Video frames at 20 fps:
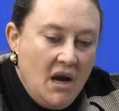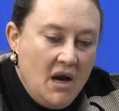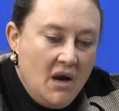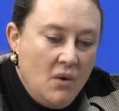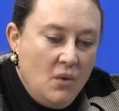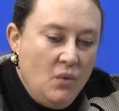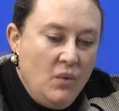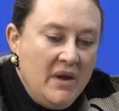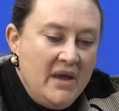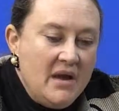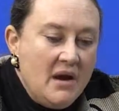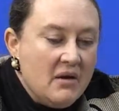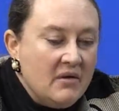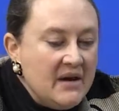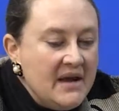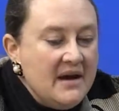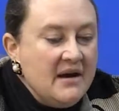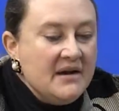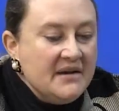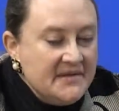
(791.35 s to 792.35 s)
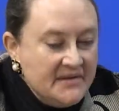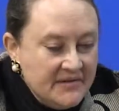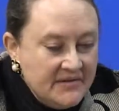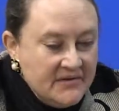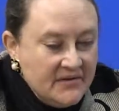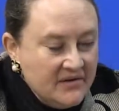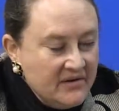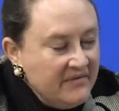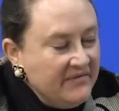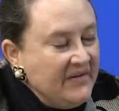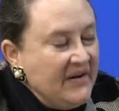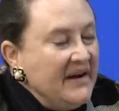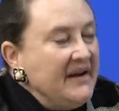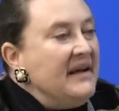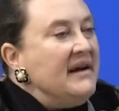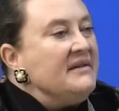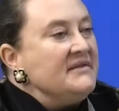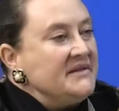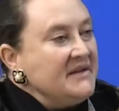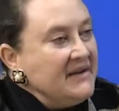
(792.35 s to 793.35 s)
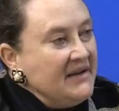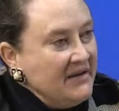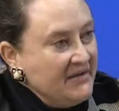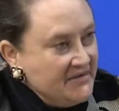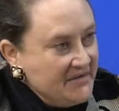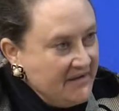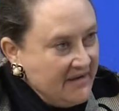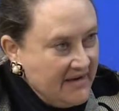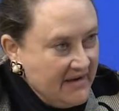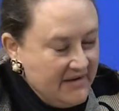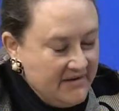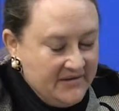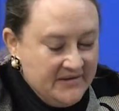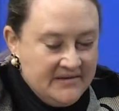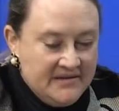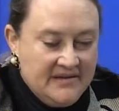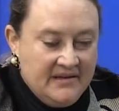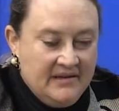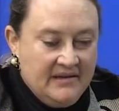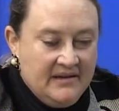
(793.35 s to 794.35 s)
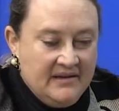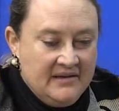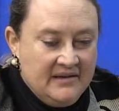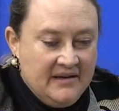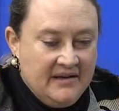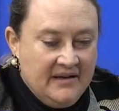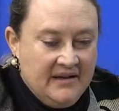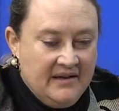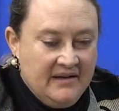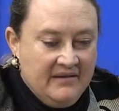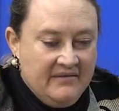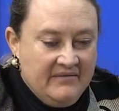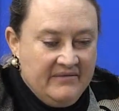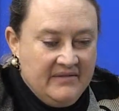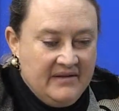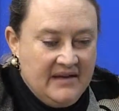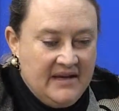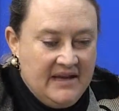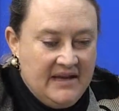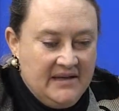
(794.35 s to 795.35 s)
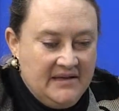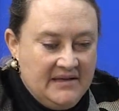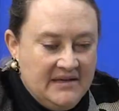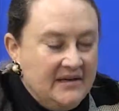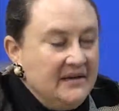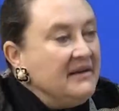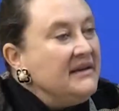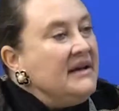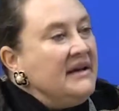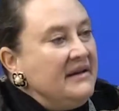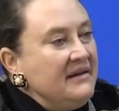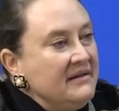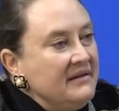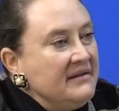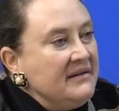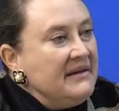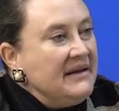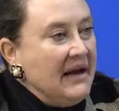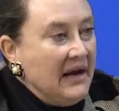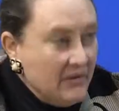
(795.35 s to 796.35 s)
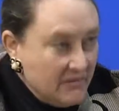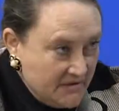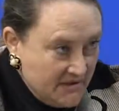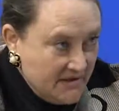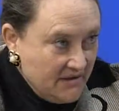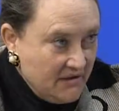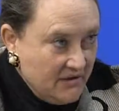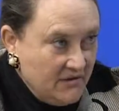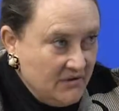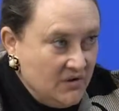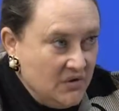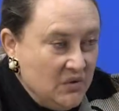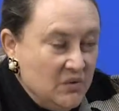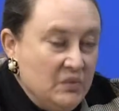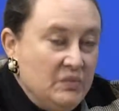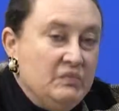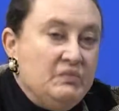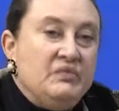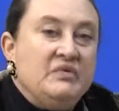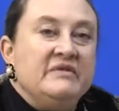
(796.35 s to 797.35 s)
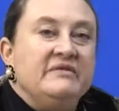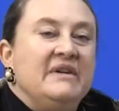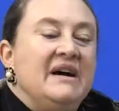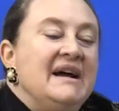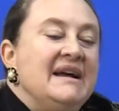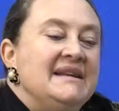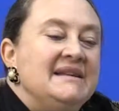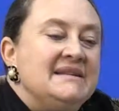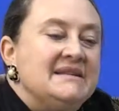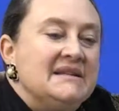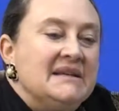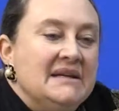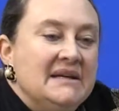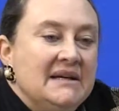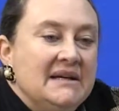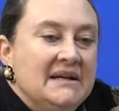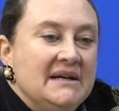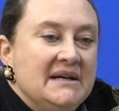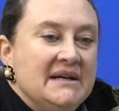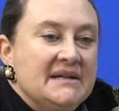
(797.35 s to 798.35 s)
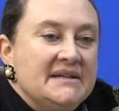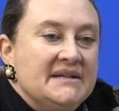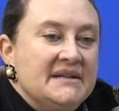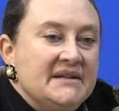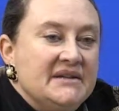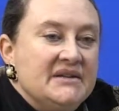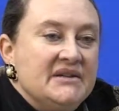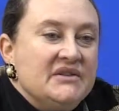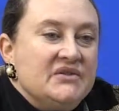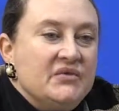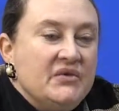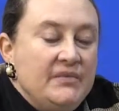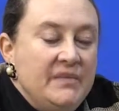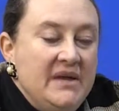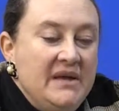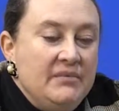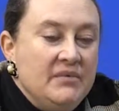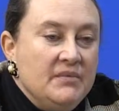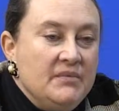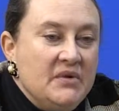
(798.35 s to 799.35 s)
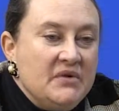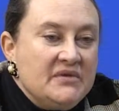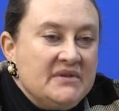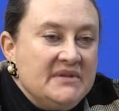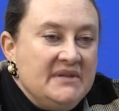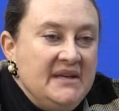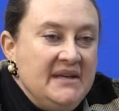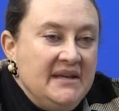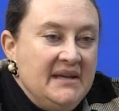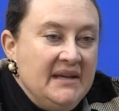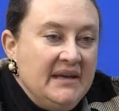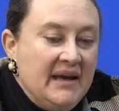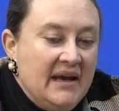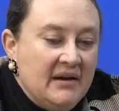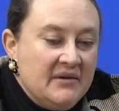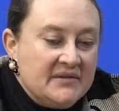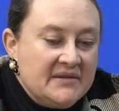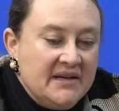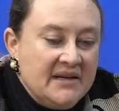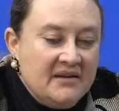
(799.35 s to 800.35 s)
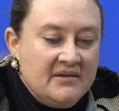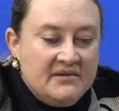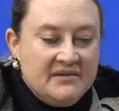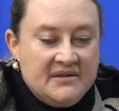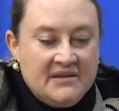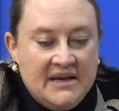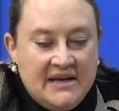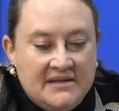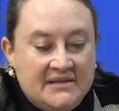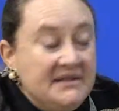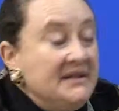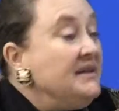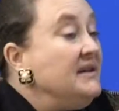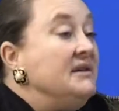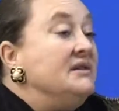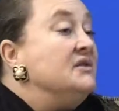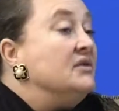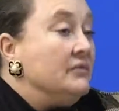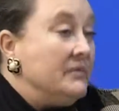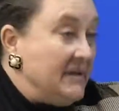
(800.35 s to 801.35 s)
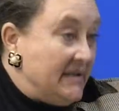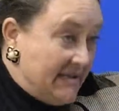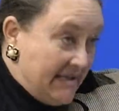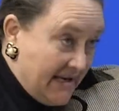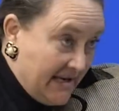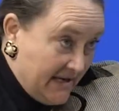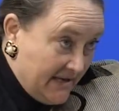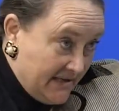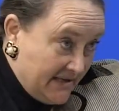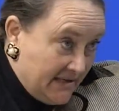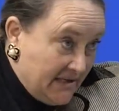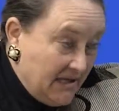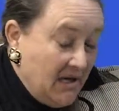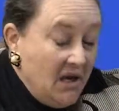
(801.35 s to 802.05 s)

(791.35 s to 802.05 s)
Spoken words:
We are a HUD-certified housing counseling agency, and I have a dedicated counselor who provides assistance with people both seeking housing and seeking to retain it.